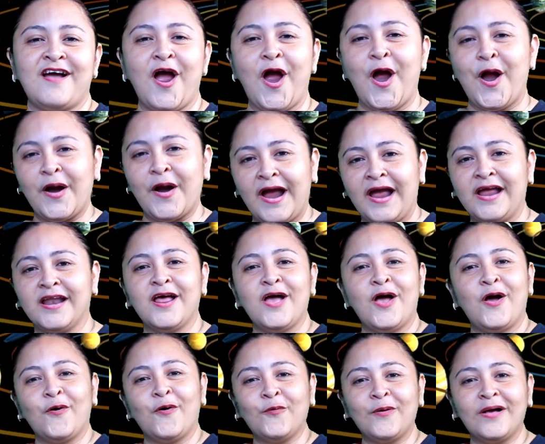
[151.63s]
Alright,
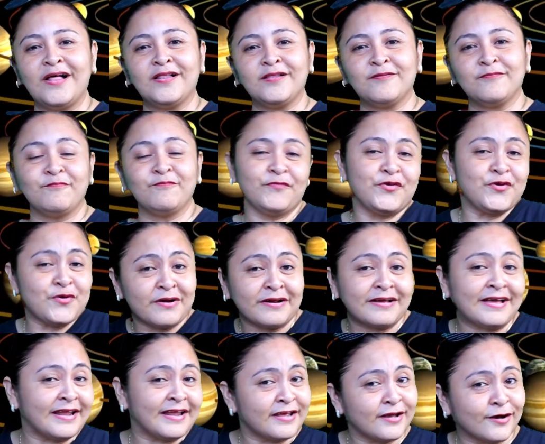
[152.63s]
well, you're
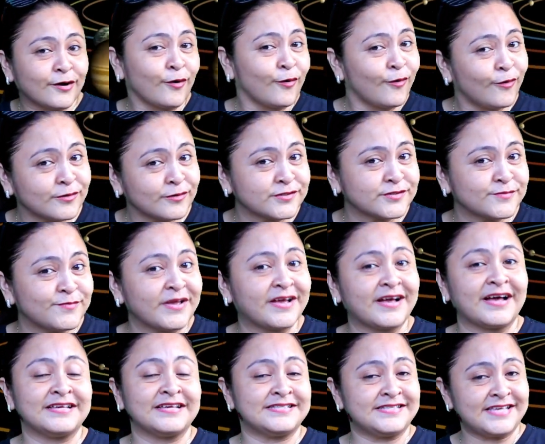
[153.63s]
getting close
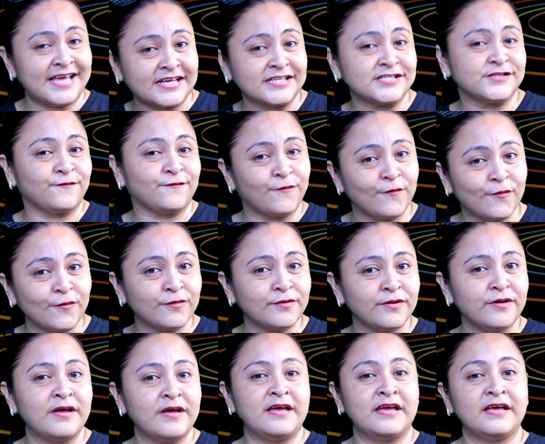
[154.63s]
because yes, food